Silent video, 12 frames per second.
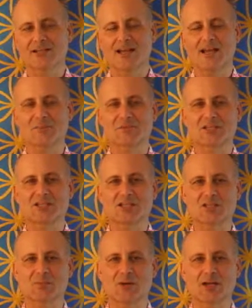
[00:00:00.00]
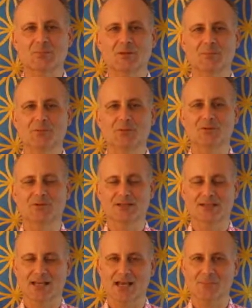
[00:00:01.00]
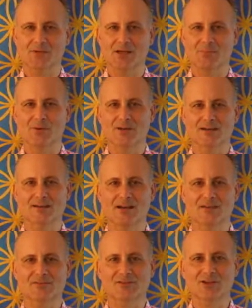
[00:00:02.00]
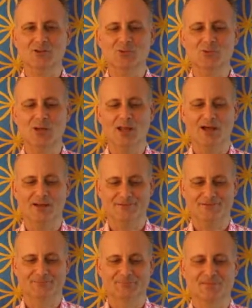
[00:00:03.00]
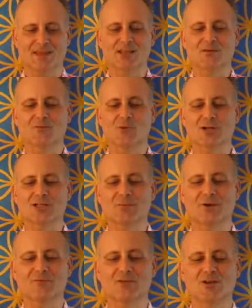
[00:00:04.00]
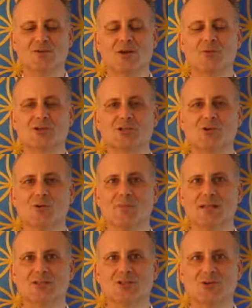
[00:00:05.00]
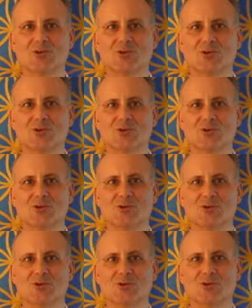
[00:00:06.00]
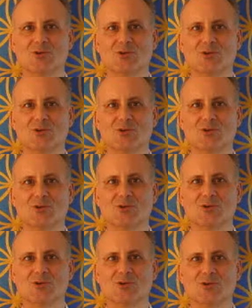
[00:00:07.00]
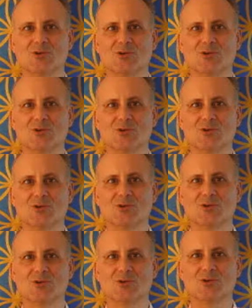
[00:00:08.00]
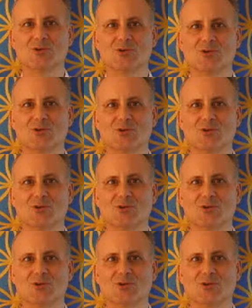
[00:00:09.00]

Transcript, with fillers: and I help success-minded people create the happy, abundant lifestyle you love. Thank you for watching my video, and I wish you immense joy and abundance on your magnificent journey of divine creation.